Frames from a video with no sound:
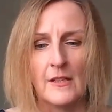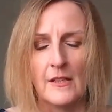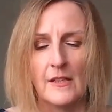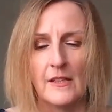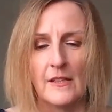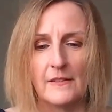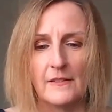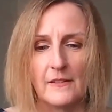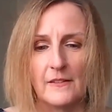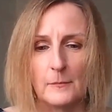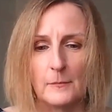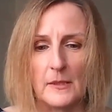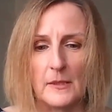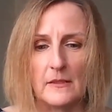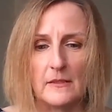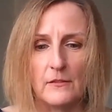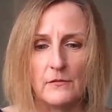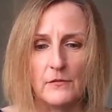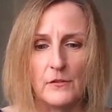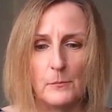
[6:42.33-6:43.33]
I
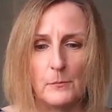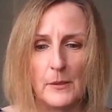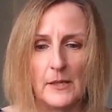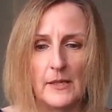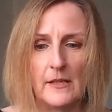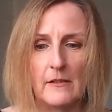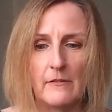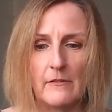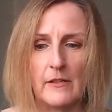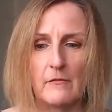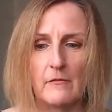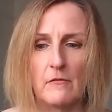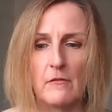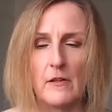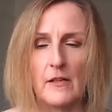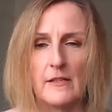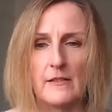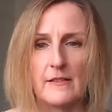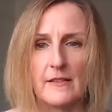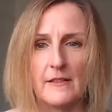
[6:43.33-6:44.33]
suspect if you pare it
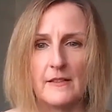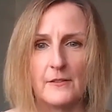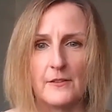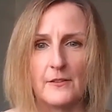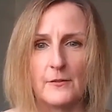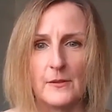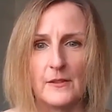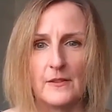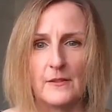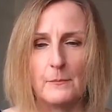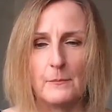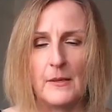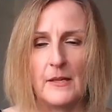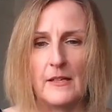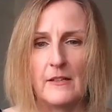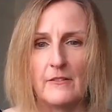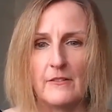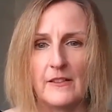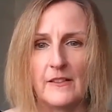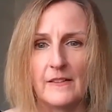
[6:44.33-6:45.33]
right down to its
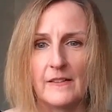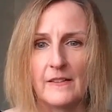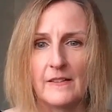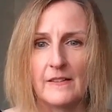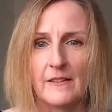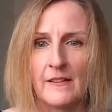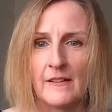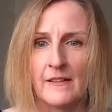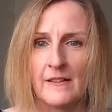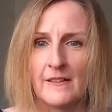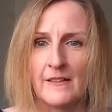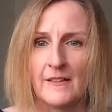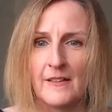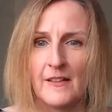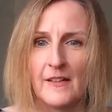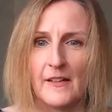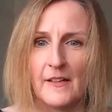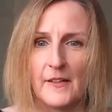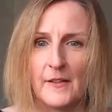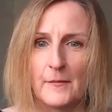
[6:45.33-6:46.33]
barest
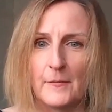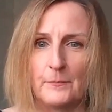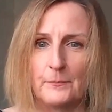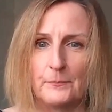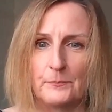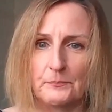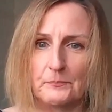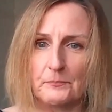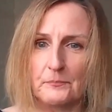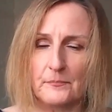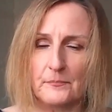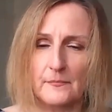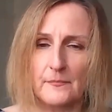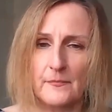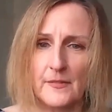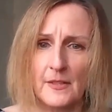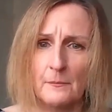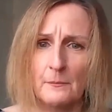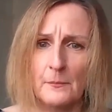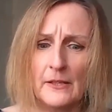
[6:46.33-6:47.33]

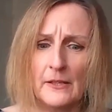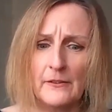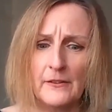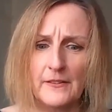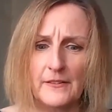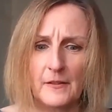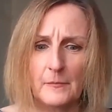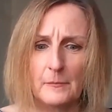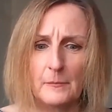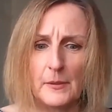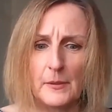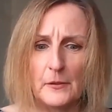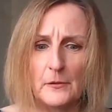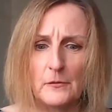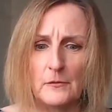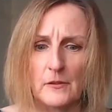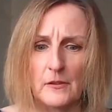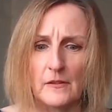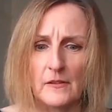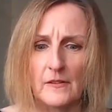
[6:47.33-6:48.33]

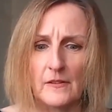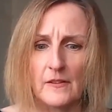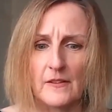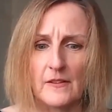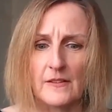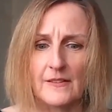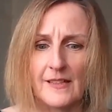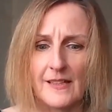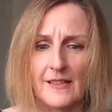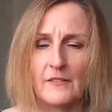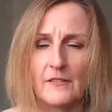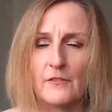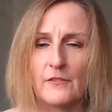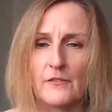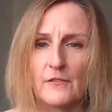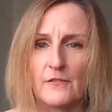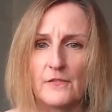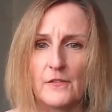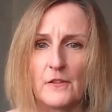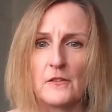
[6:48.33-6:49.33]
components, the
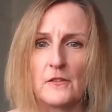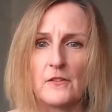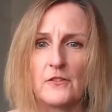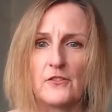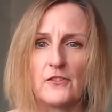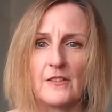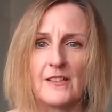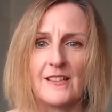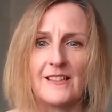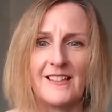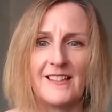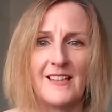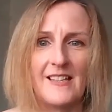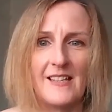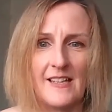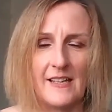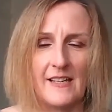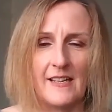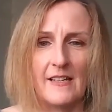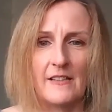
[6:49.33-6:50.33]
talent function is
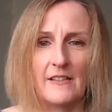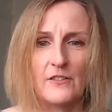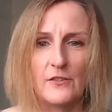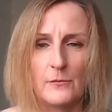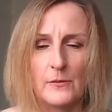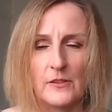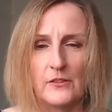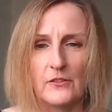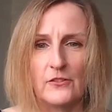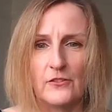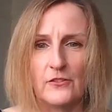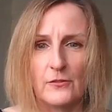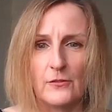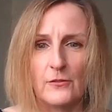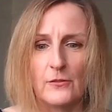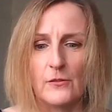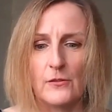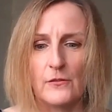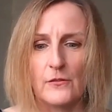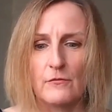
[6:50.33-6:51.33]
there to
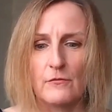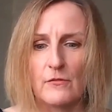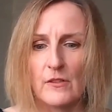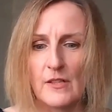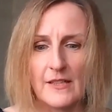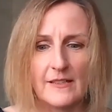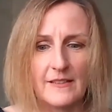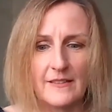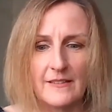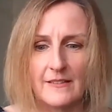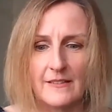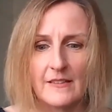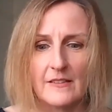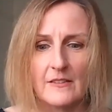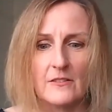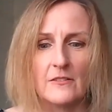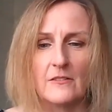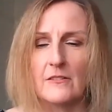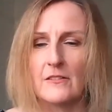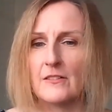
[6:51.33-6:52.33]
ensure the right
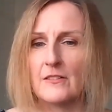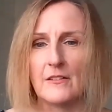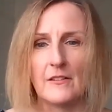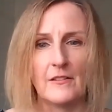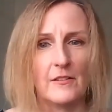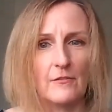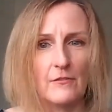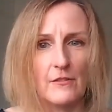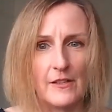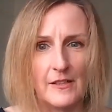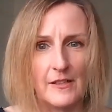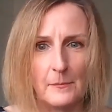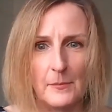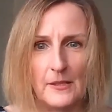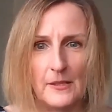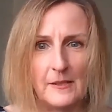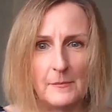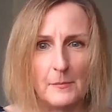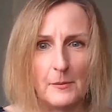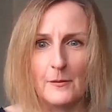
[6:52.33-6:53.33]
skills and the right
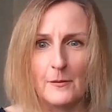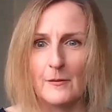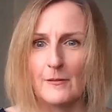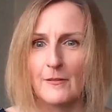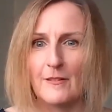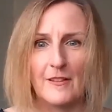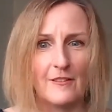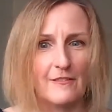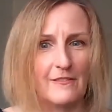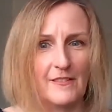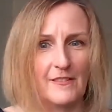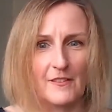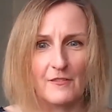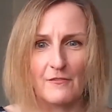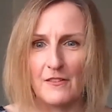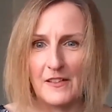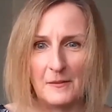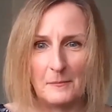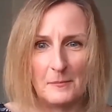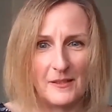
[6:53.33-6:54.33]
people are in the
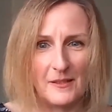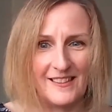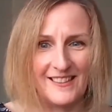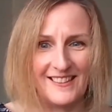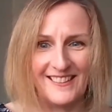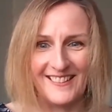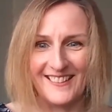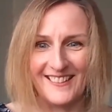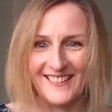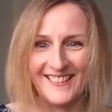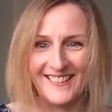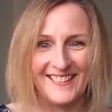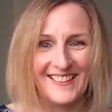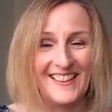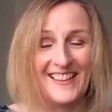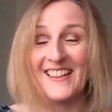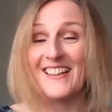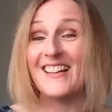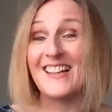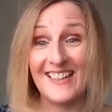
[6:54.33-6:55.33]
right places
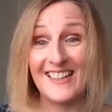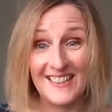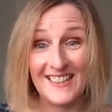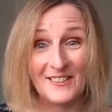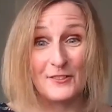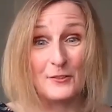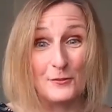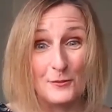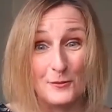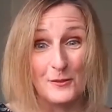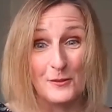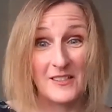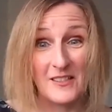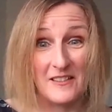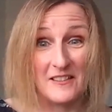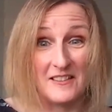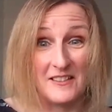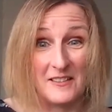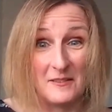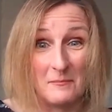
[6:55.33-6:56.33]
at all
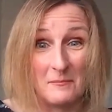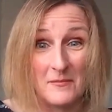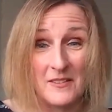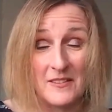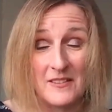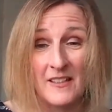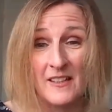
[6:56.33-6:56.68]
times.